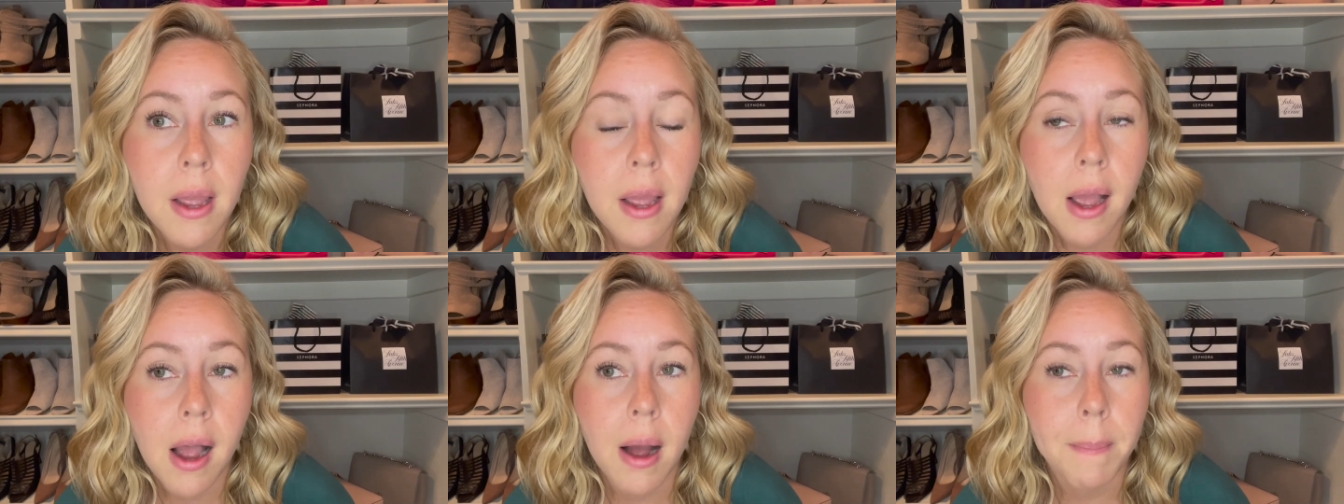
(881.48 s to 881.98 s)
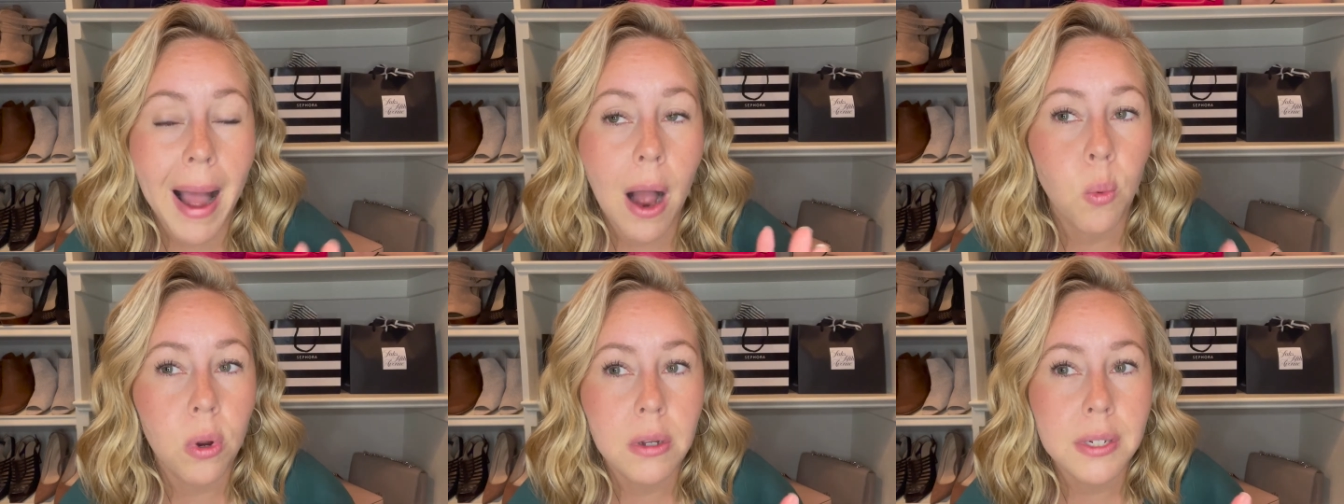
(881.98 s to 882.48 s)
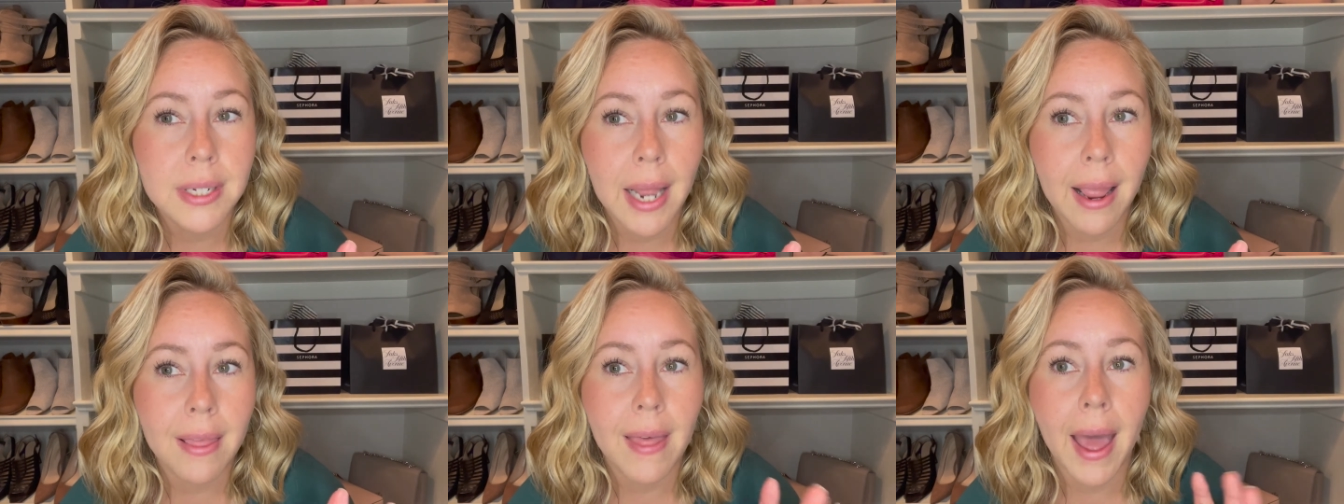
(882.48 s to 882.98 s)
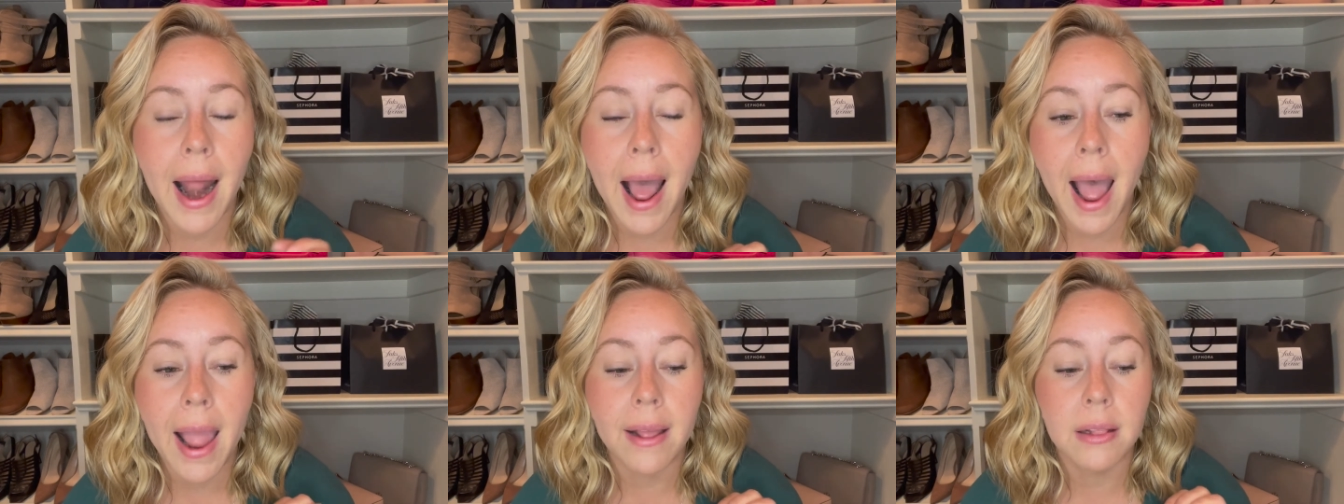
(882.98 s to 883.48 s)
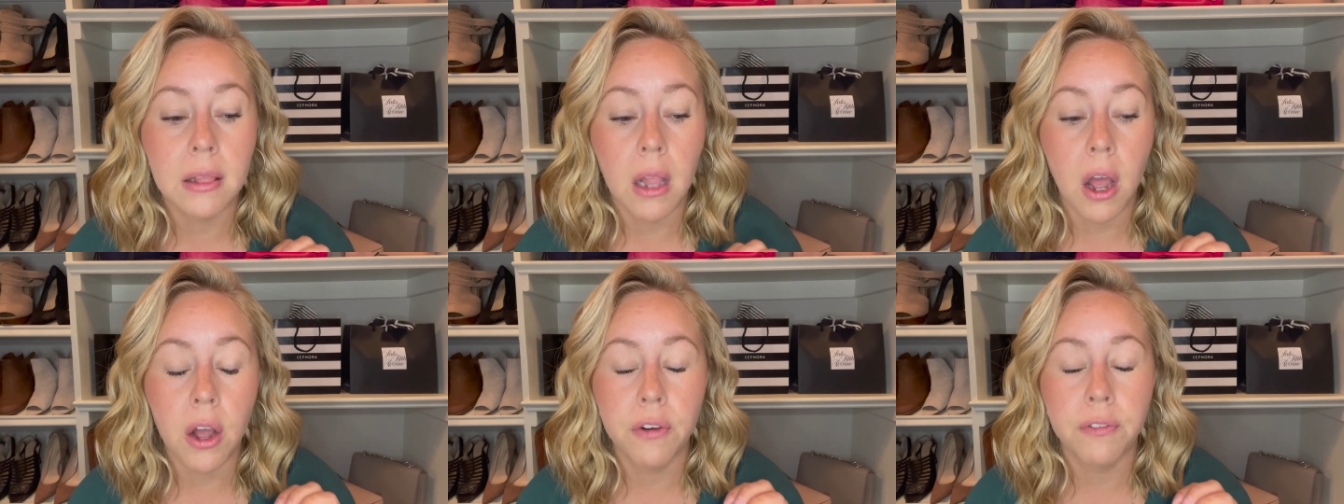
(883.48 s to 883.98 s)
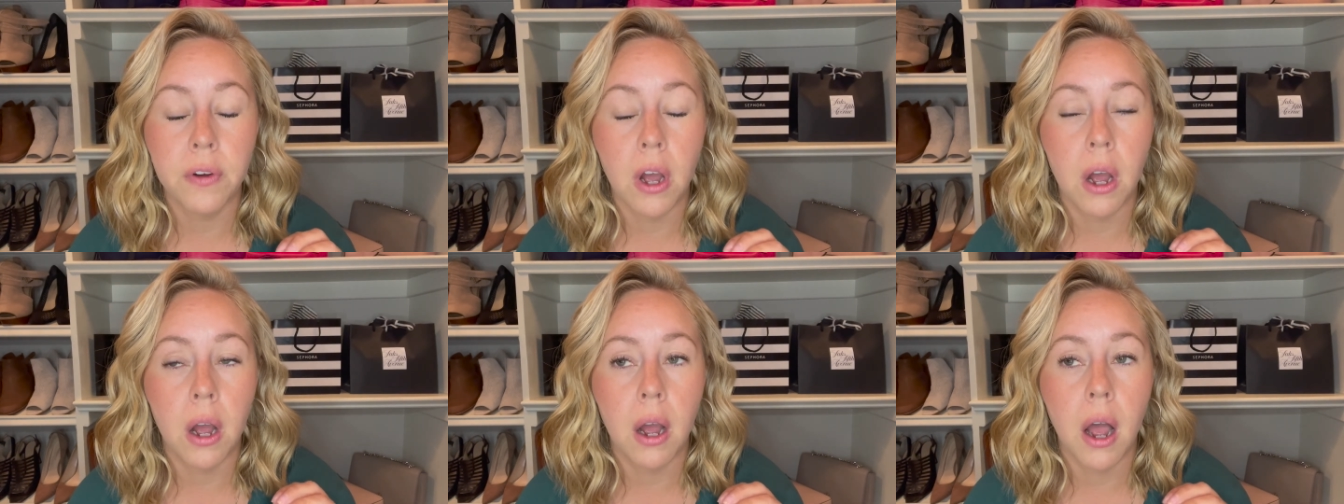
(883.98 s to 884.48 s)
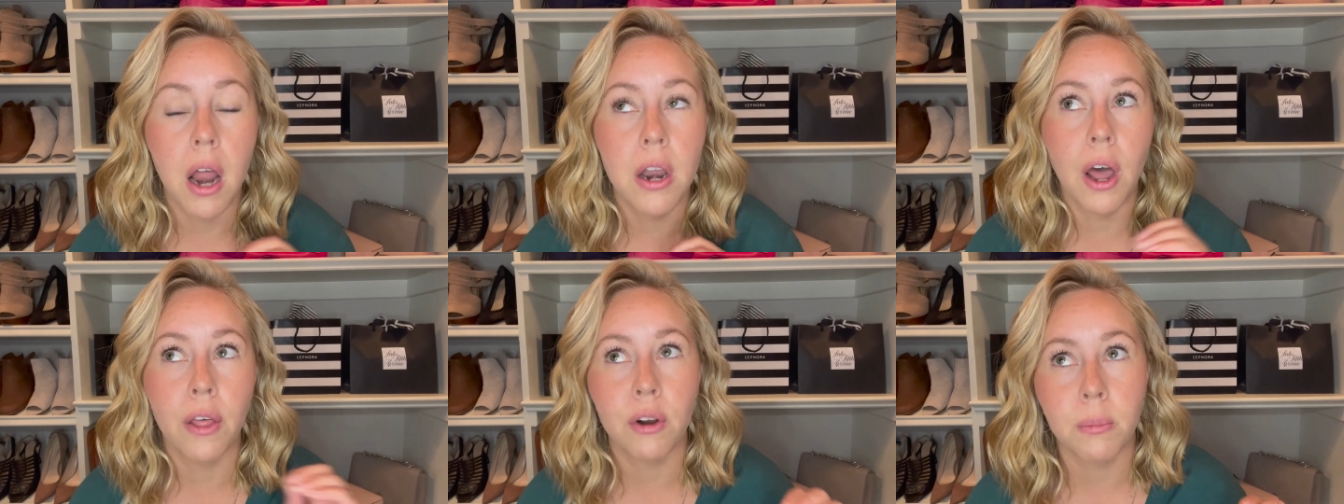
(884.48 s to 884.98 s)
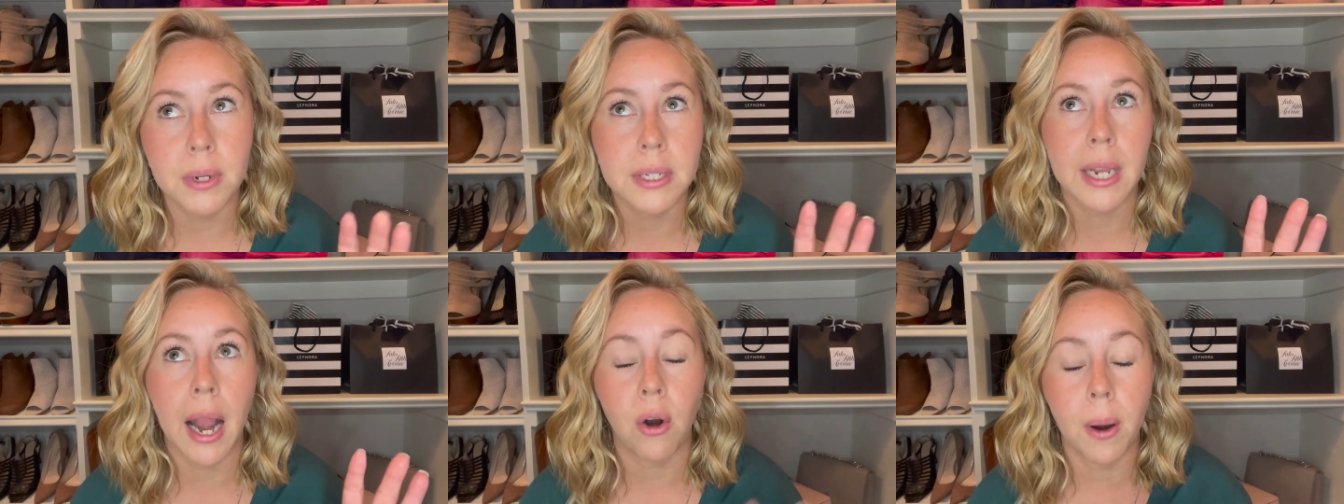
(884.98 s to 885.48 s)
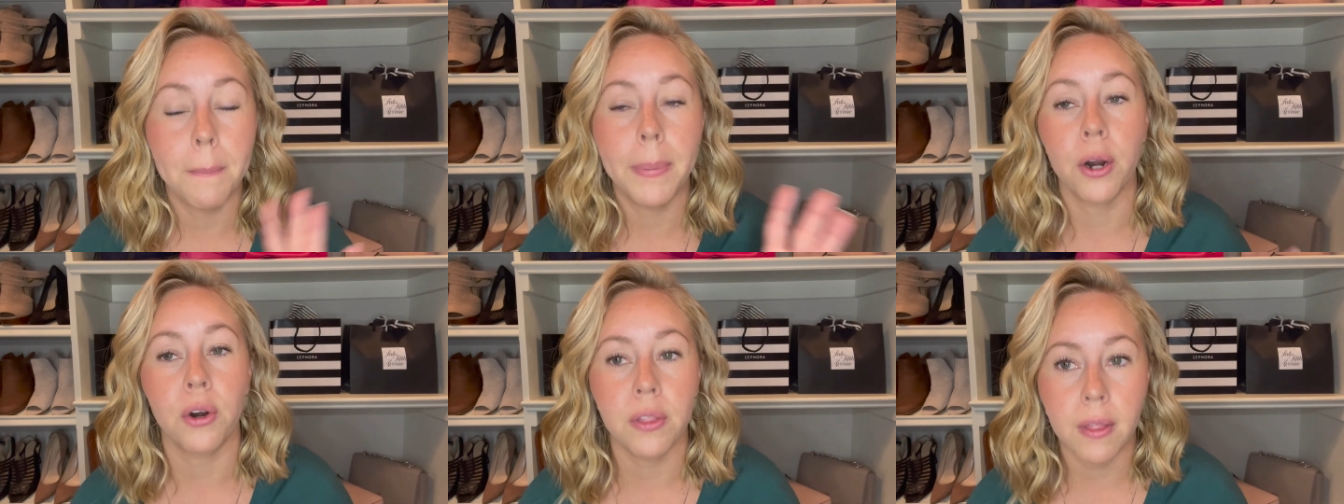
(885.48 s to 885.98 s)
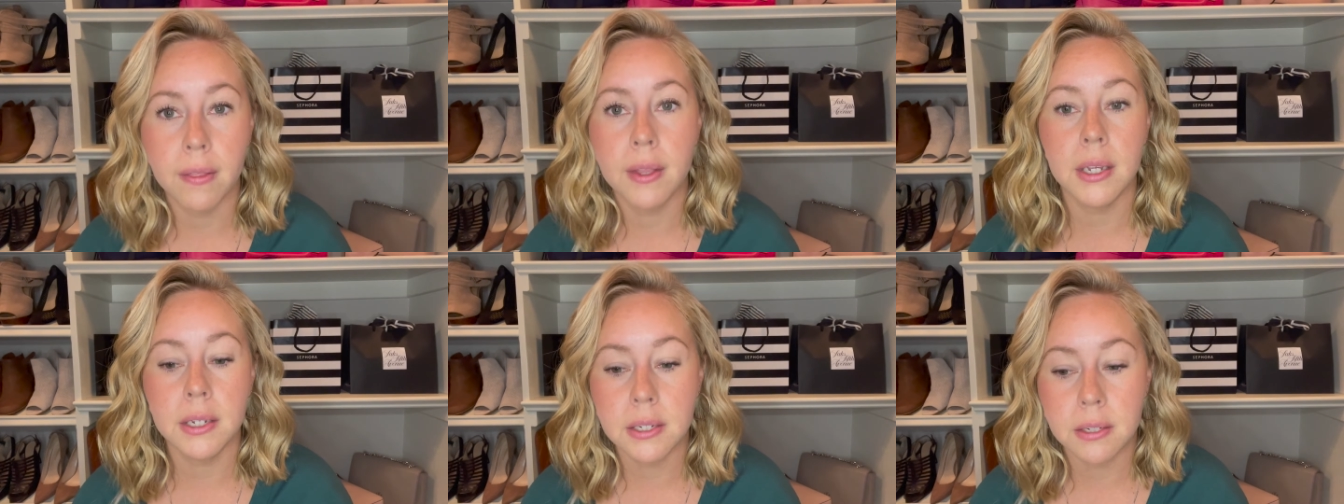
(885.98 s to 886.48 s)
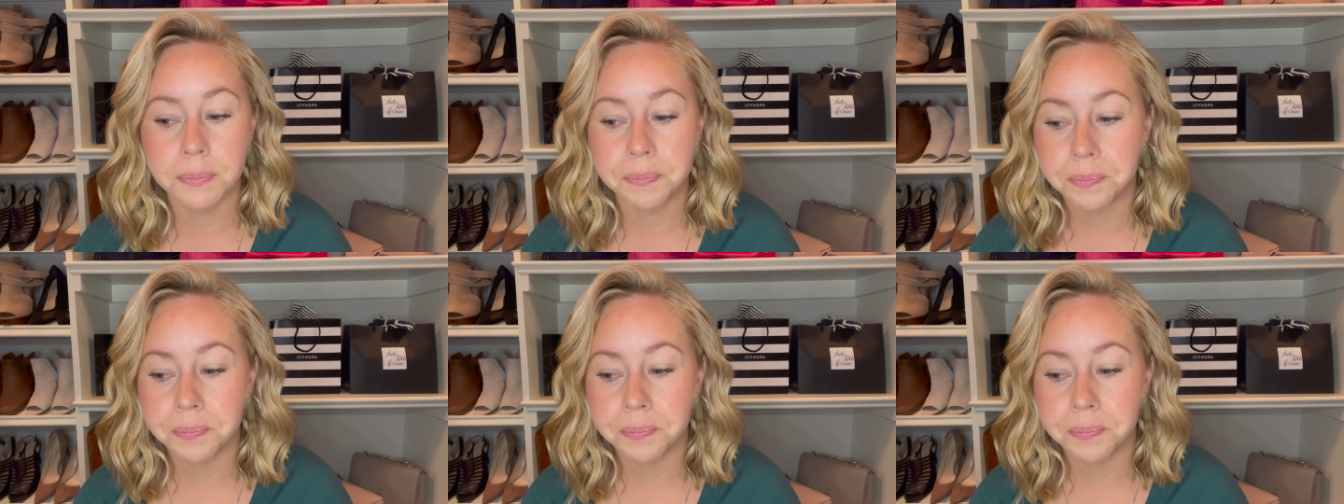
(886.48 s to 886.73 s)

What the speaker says: I will say that I love another mascara better than this,